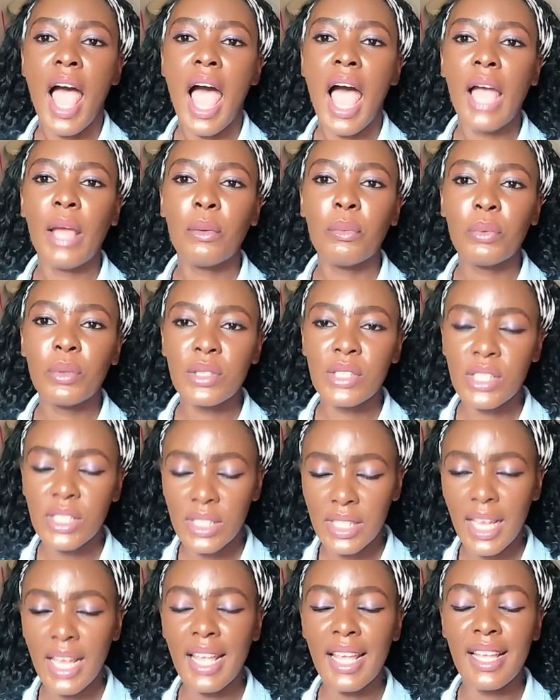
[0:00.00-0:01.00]
I would
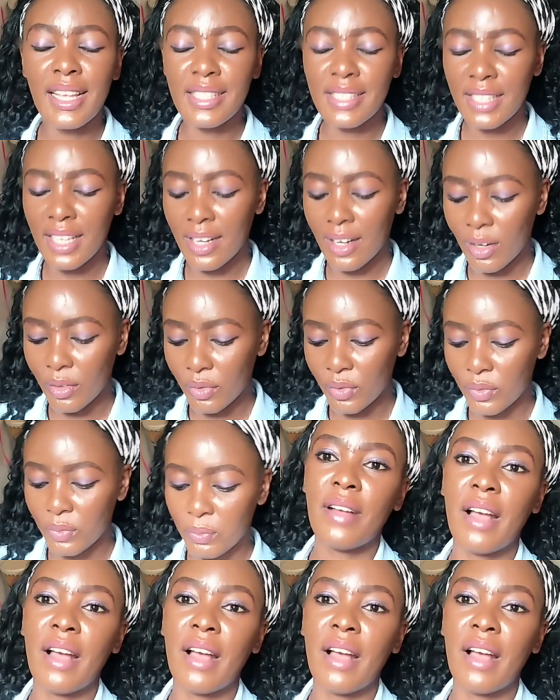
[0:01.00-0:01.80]
say instead of